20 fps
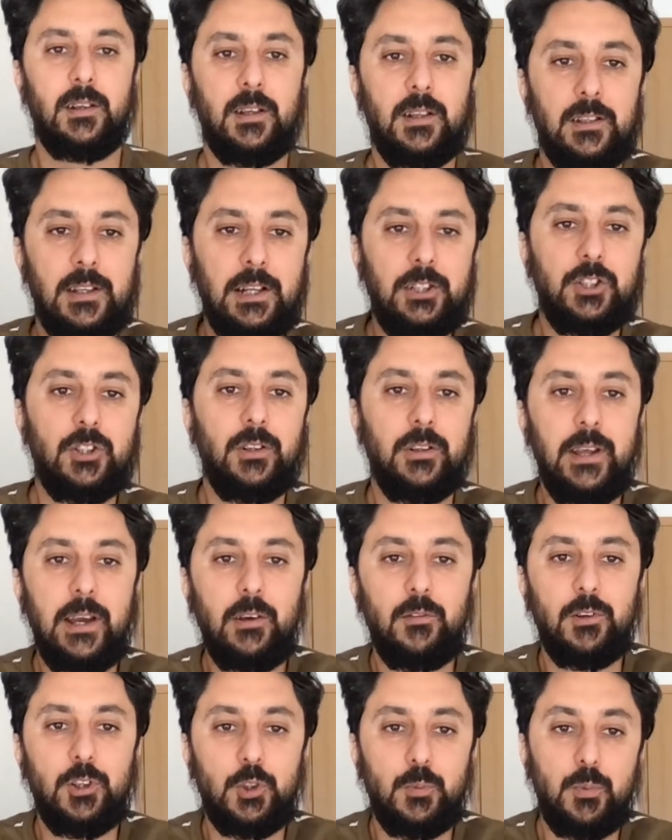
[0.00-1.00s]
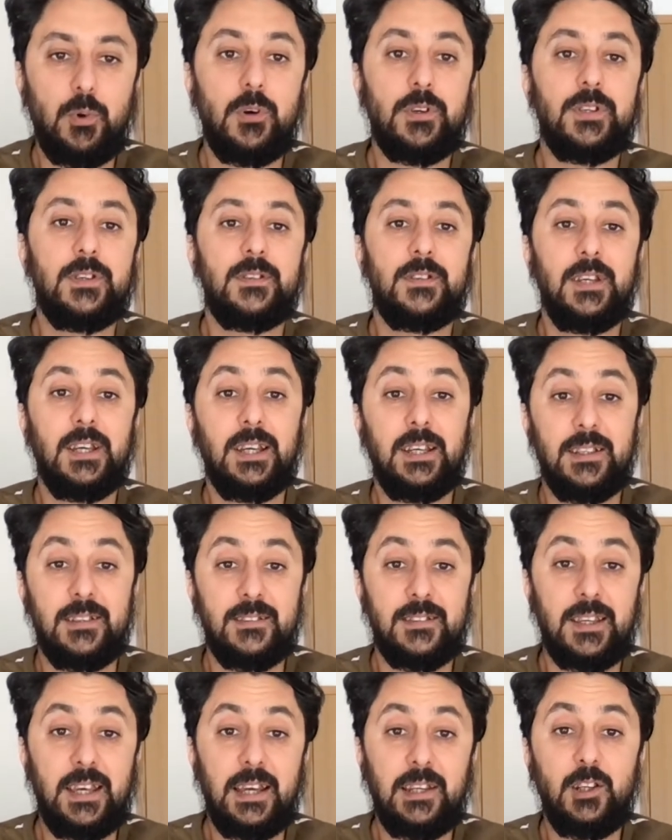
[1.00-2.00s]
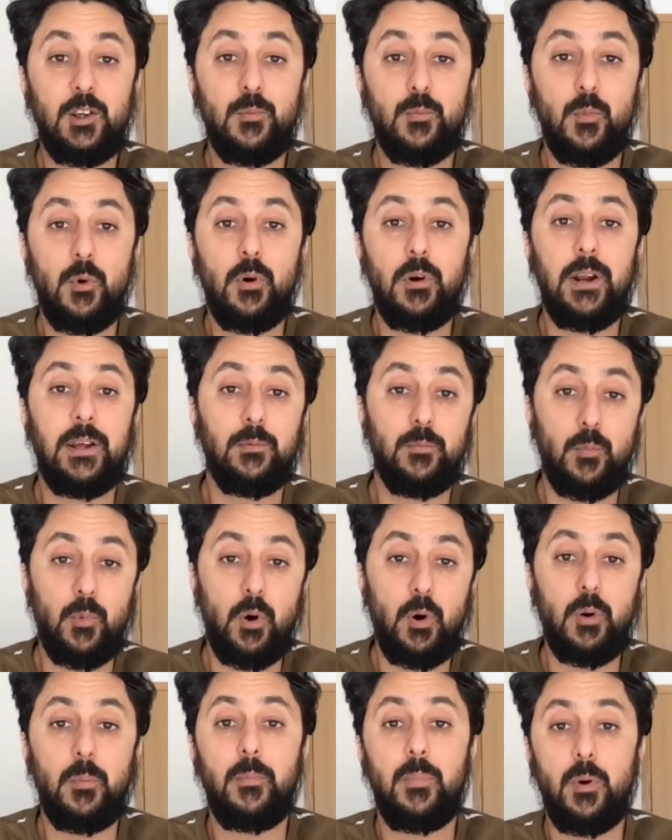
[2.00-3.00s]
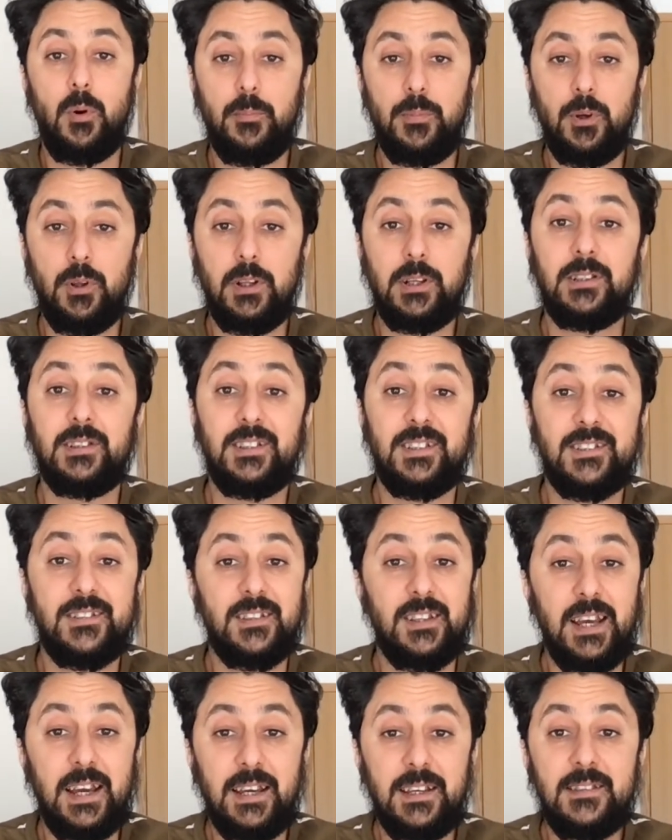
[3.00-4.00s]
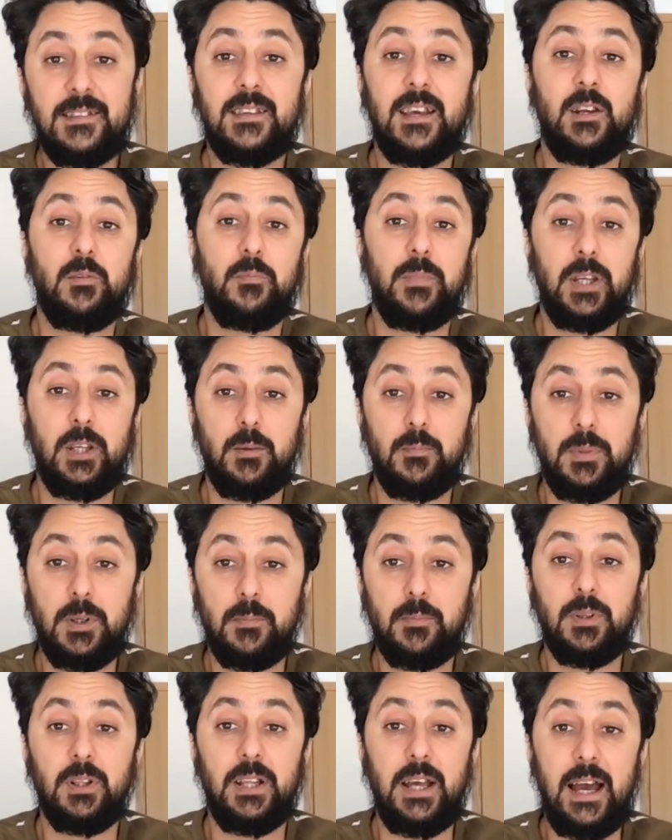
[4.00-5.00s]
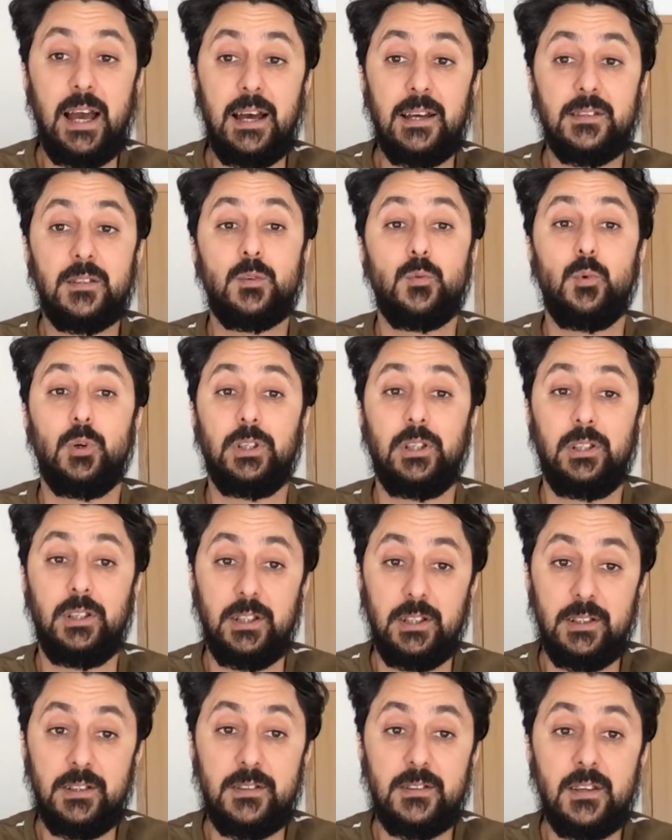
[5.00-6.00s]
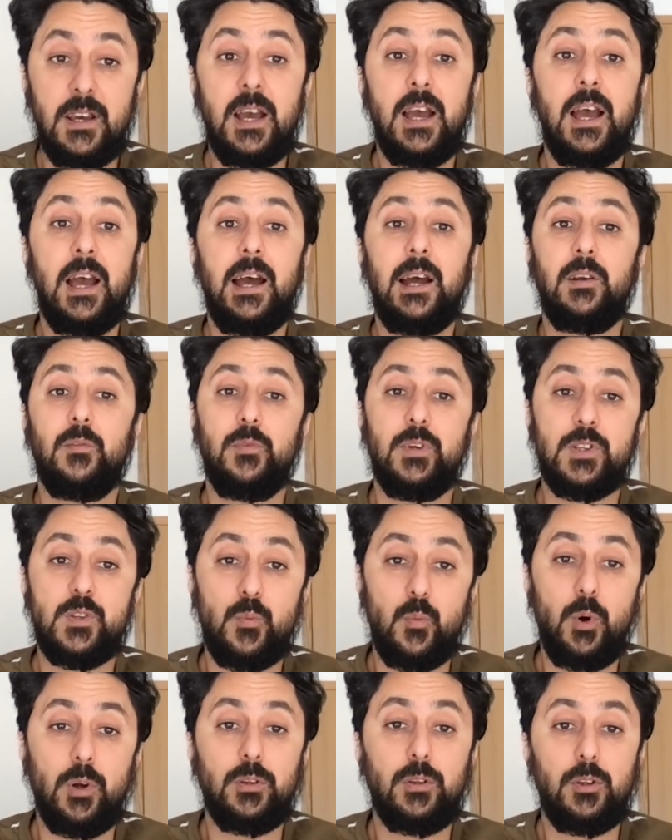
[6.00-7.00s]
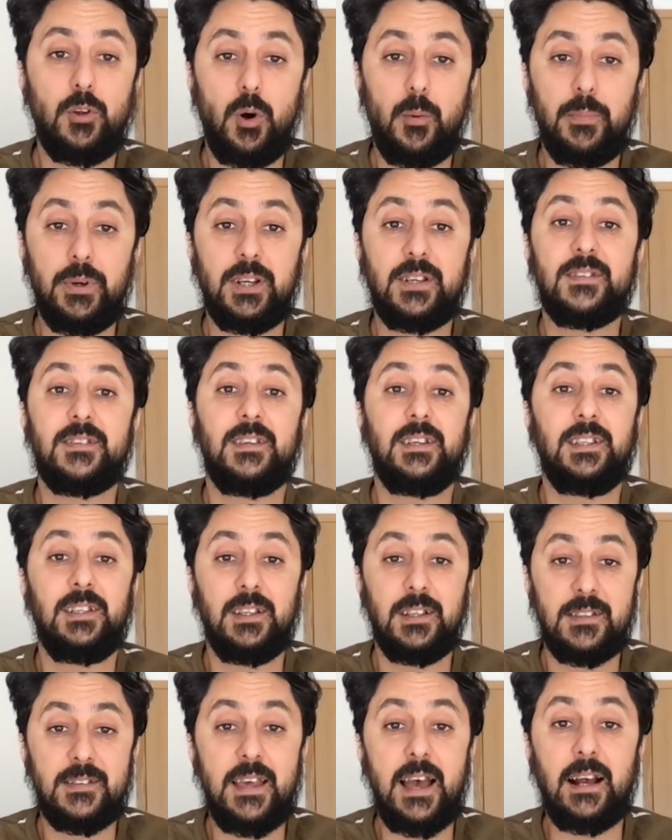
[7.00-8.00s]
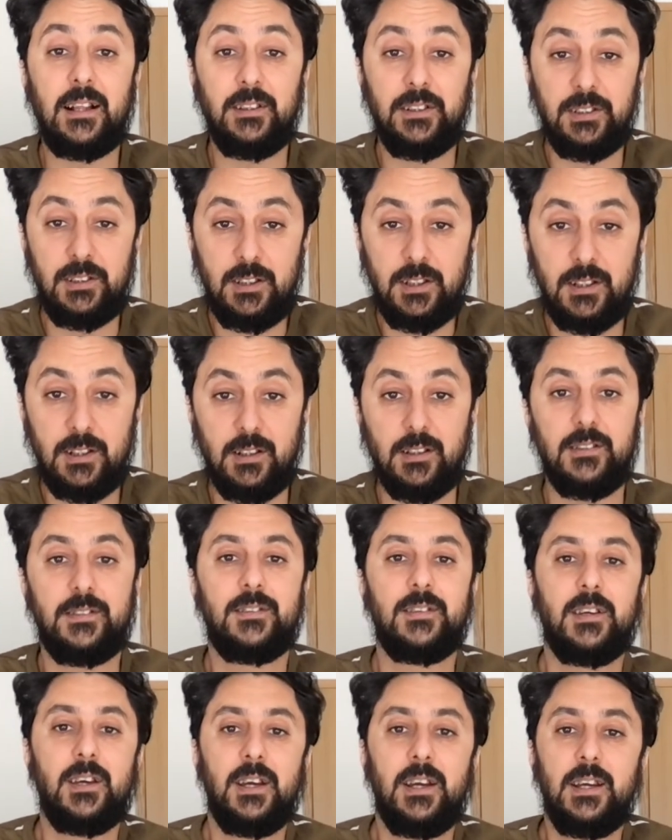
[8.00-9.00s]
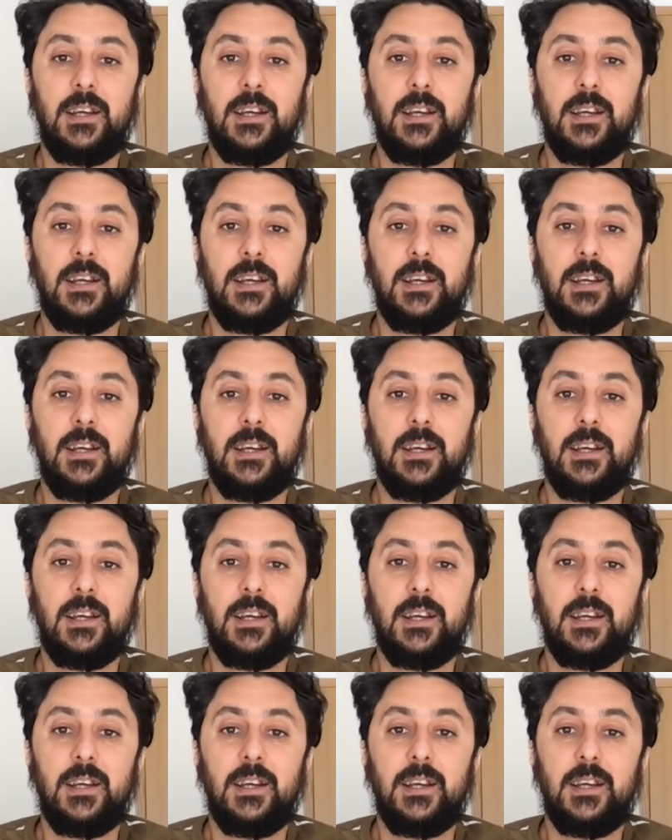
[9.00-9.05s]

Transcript: Natural language processing is getting more and more popular these days, and many people ask what it is and with what topics it exactly deals.